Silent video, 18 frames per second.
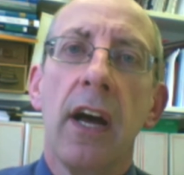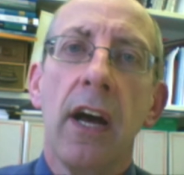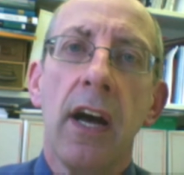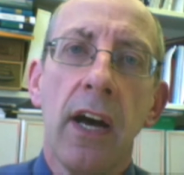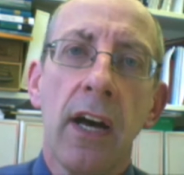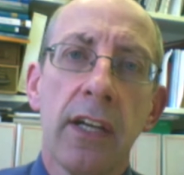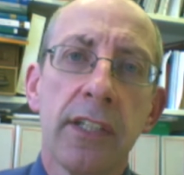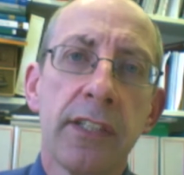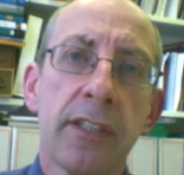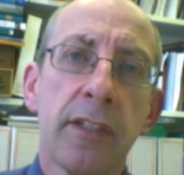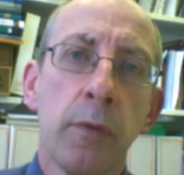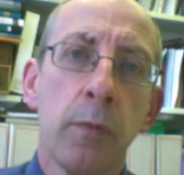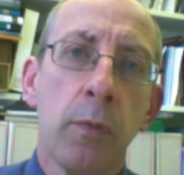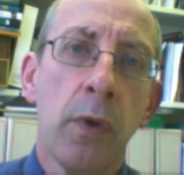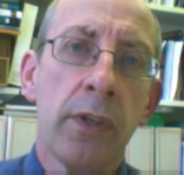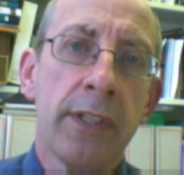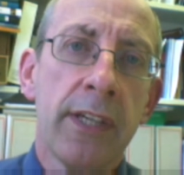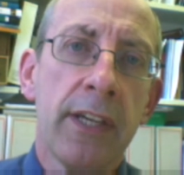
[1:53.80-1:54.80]
Article
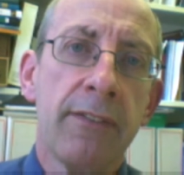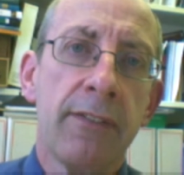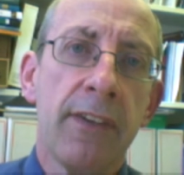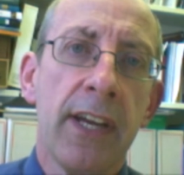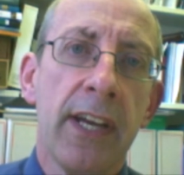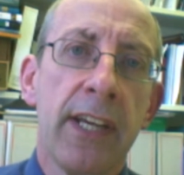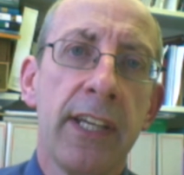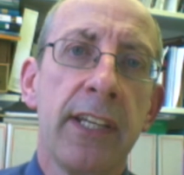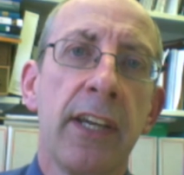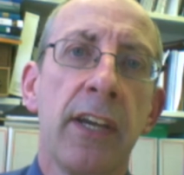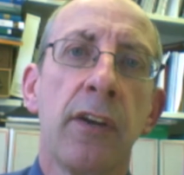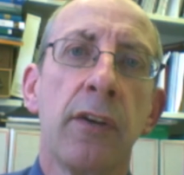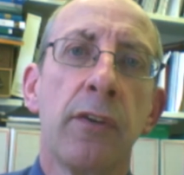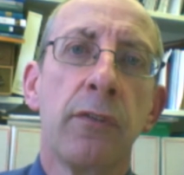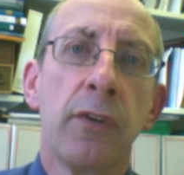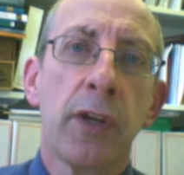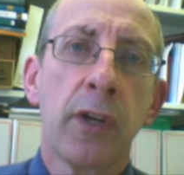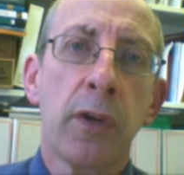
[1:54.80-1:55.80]
1FA
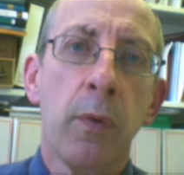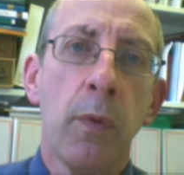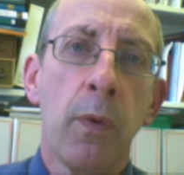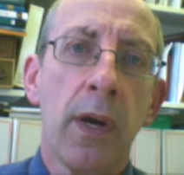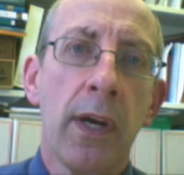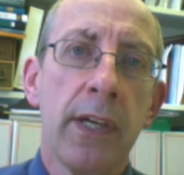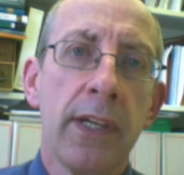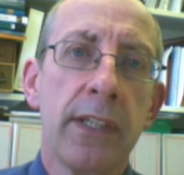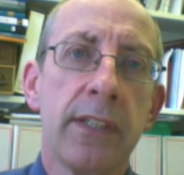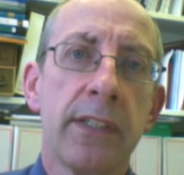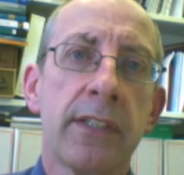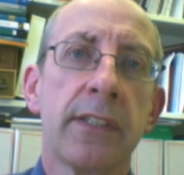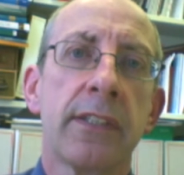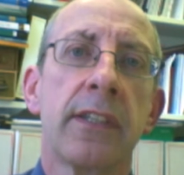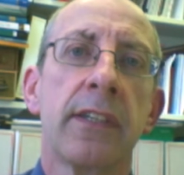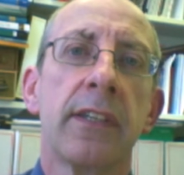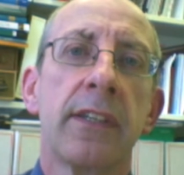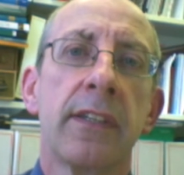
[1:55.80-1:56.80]
requires
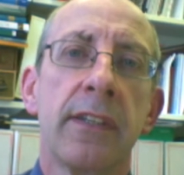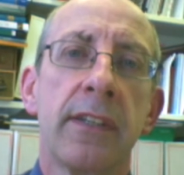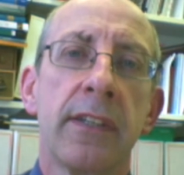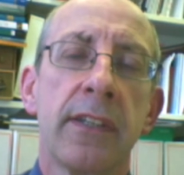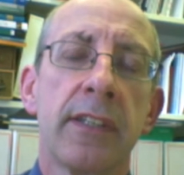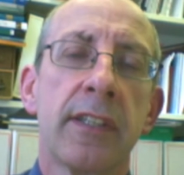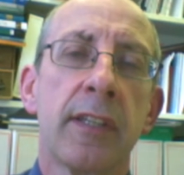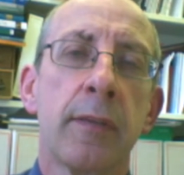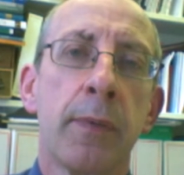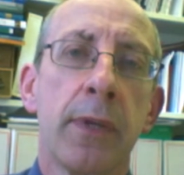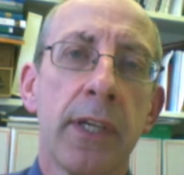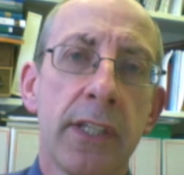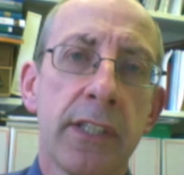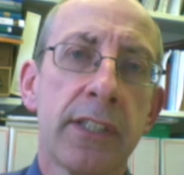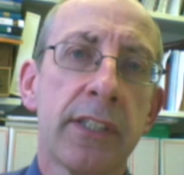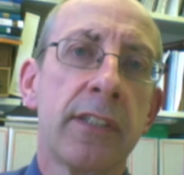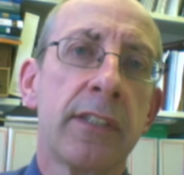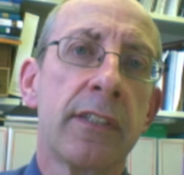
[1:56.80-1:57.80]
that the
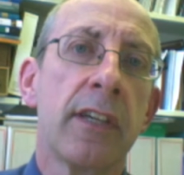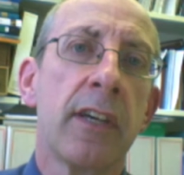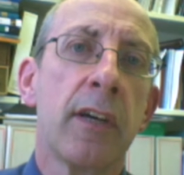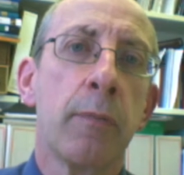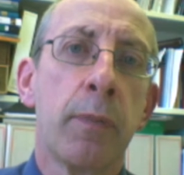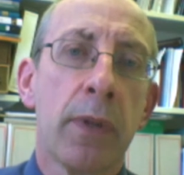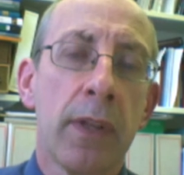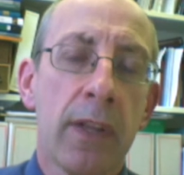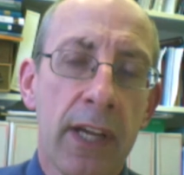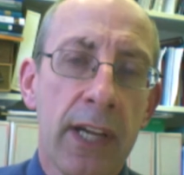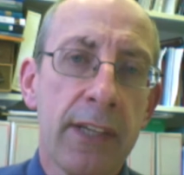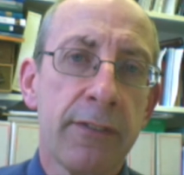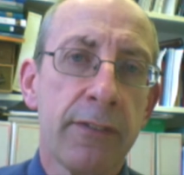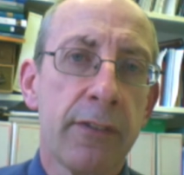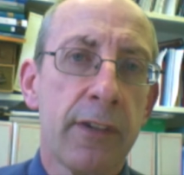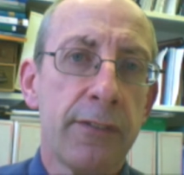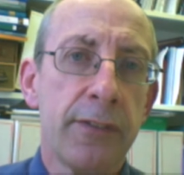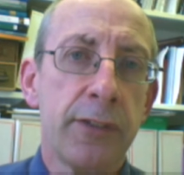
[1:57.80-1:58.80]
person applying
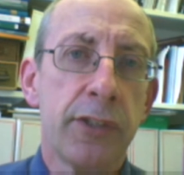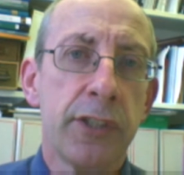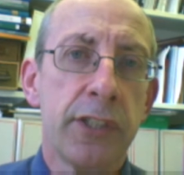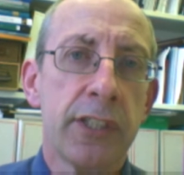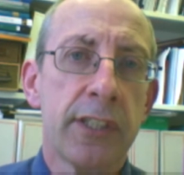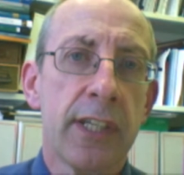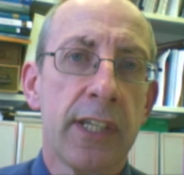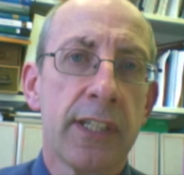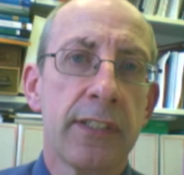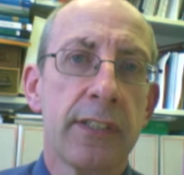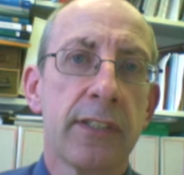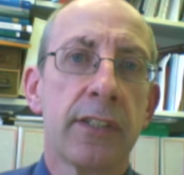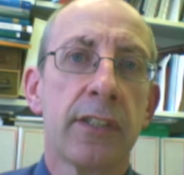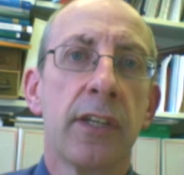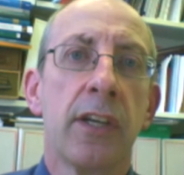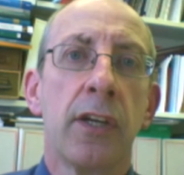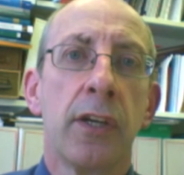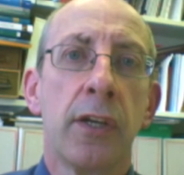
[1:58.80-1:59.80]
for refugee status
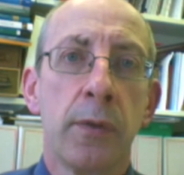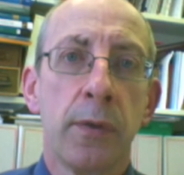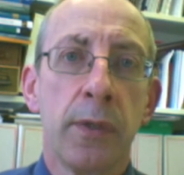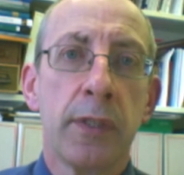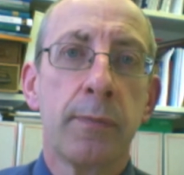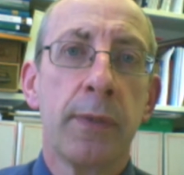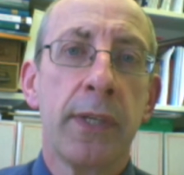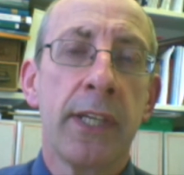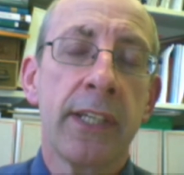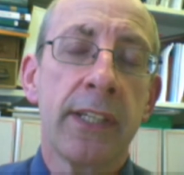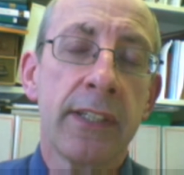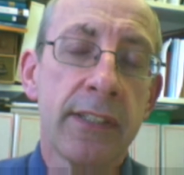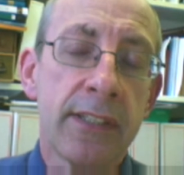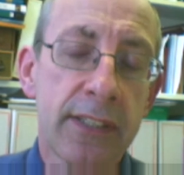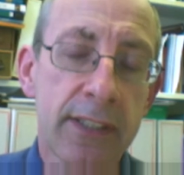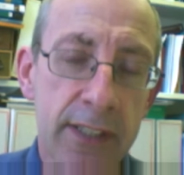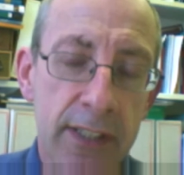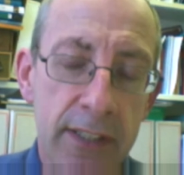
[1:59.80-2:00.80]
who is being
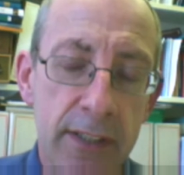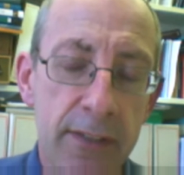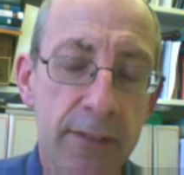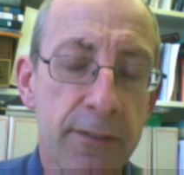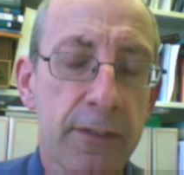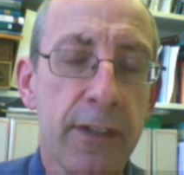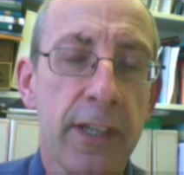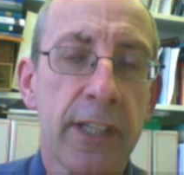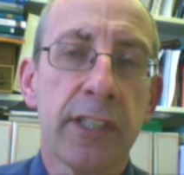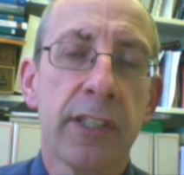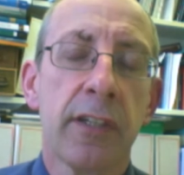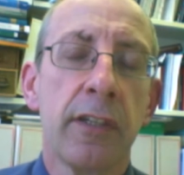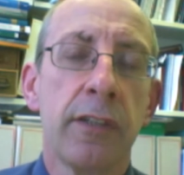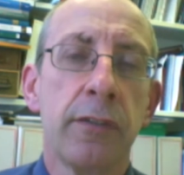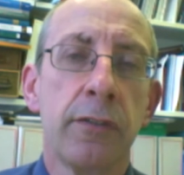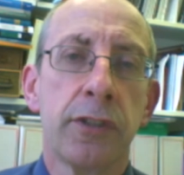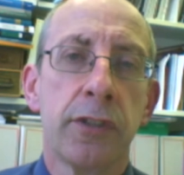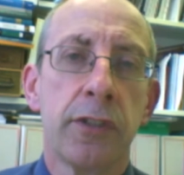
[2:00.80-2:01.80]
considered for
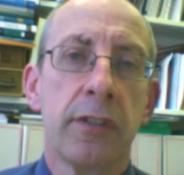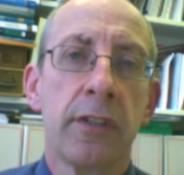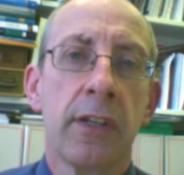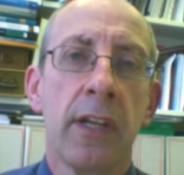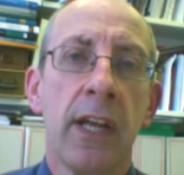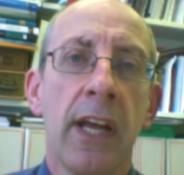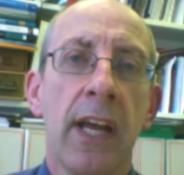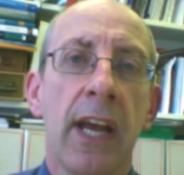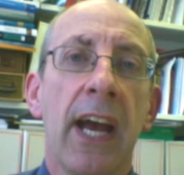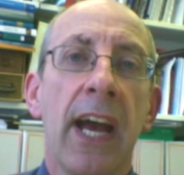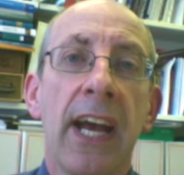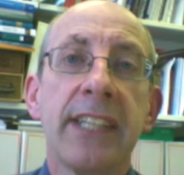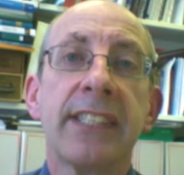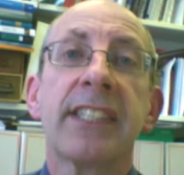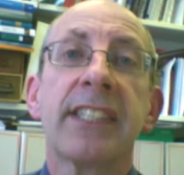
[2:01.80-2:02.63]
exclusion has